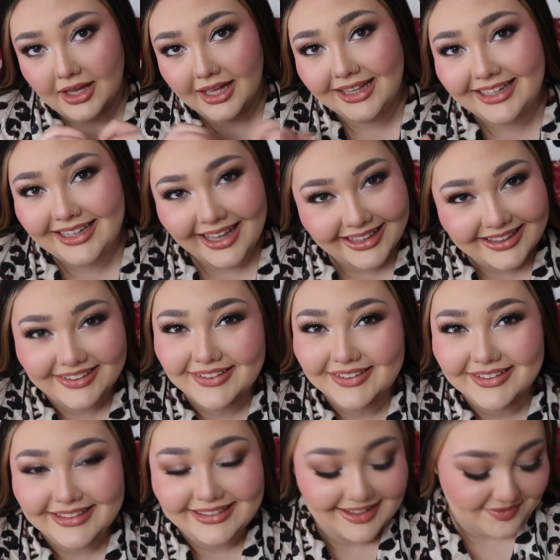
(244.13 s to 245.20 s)
I
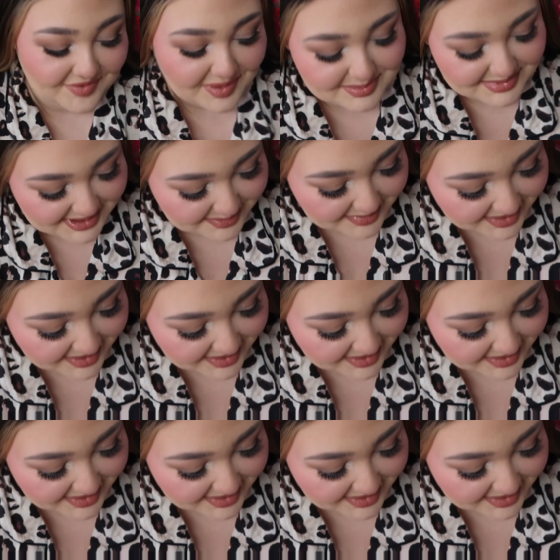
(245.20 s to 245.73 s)
literally love them so